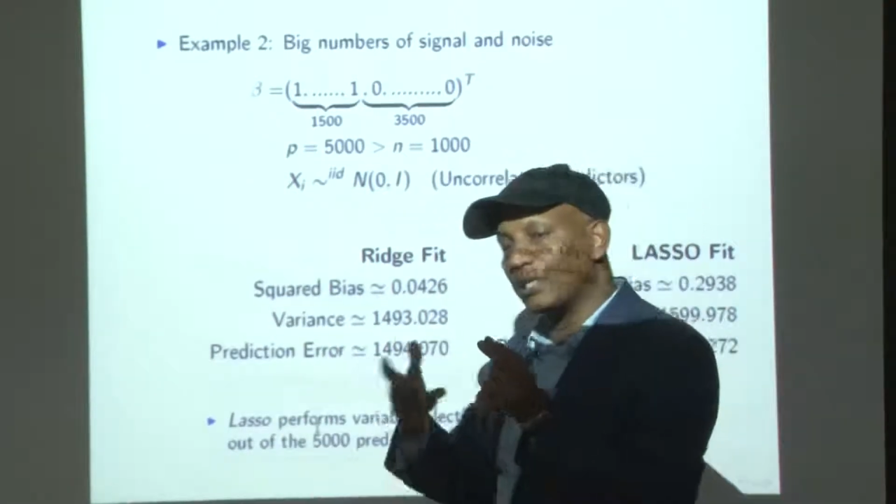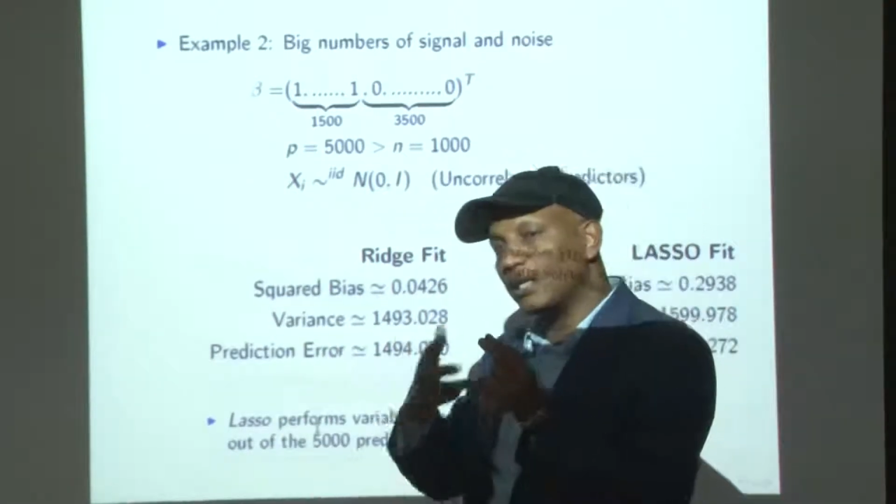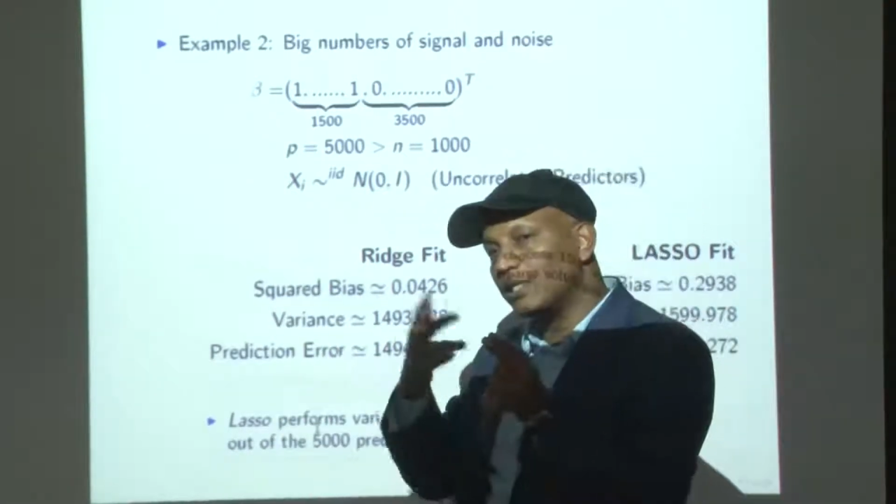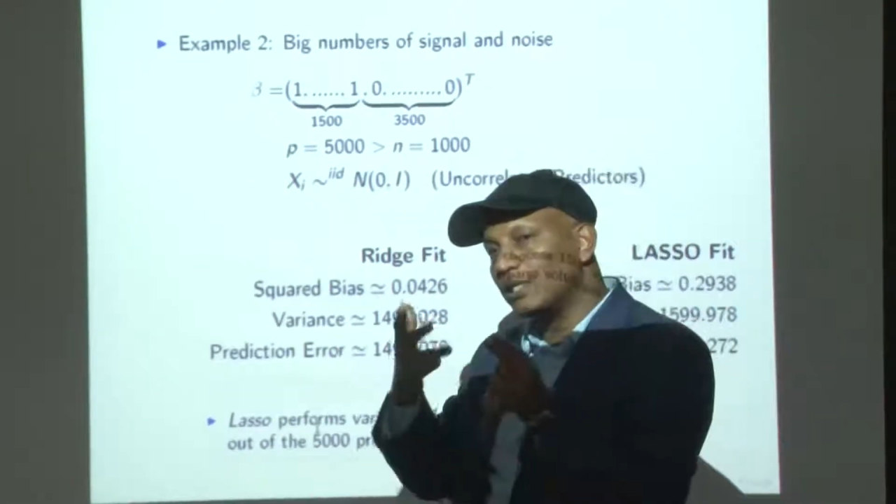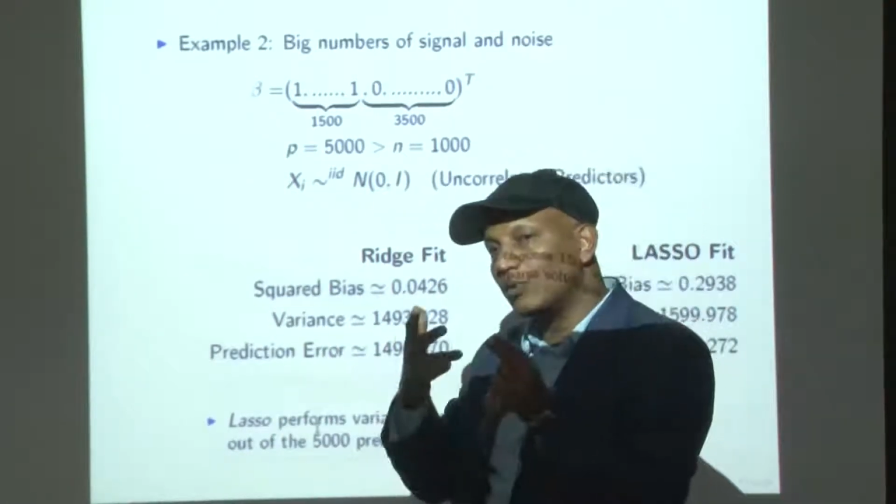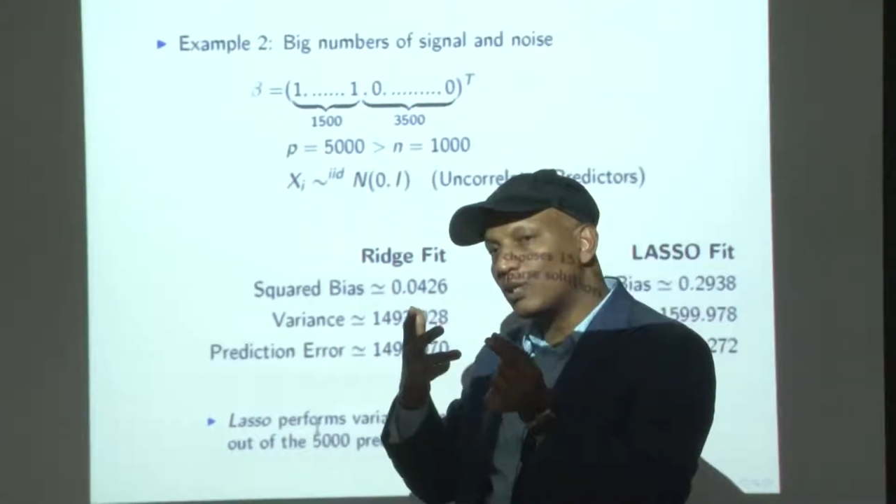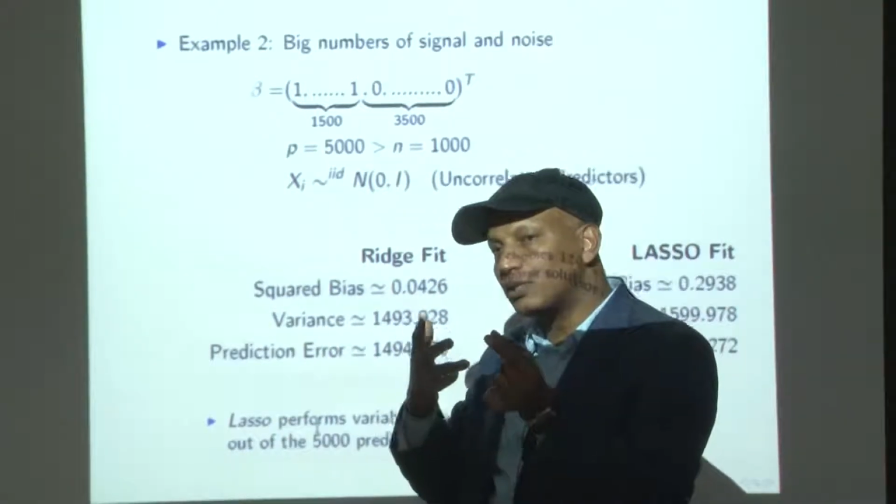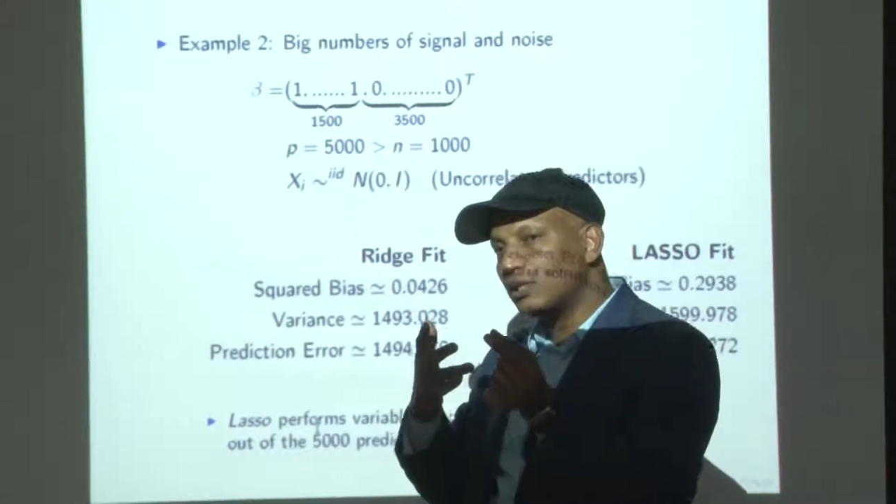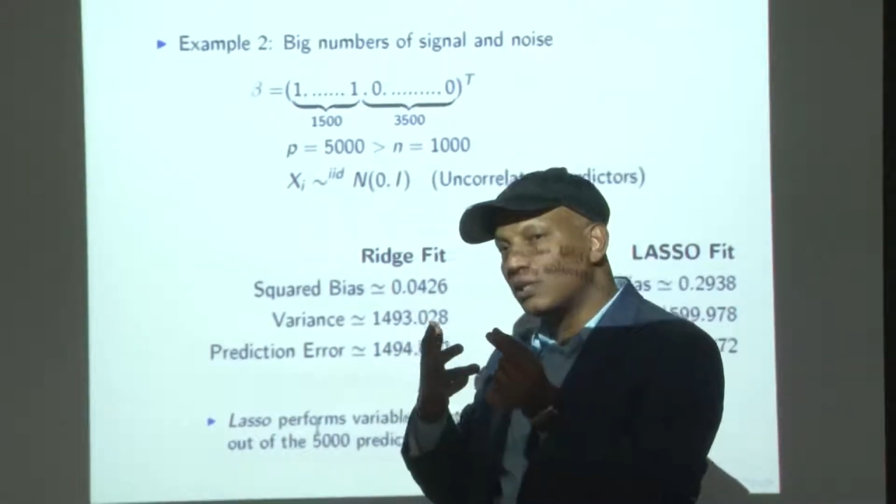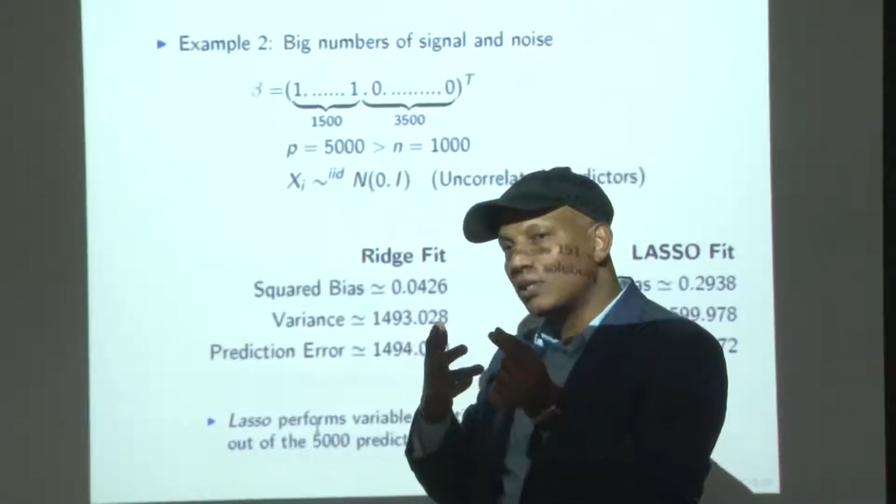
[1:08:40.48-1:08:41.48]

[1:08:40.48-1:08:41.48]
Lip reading: Main idea was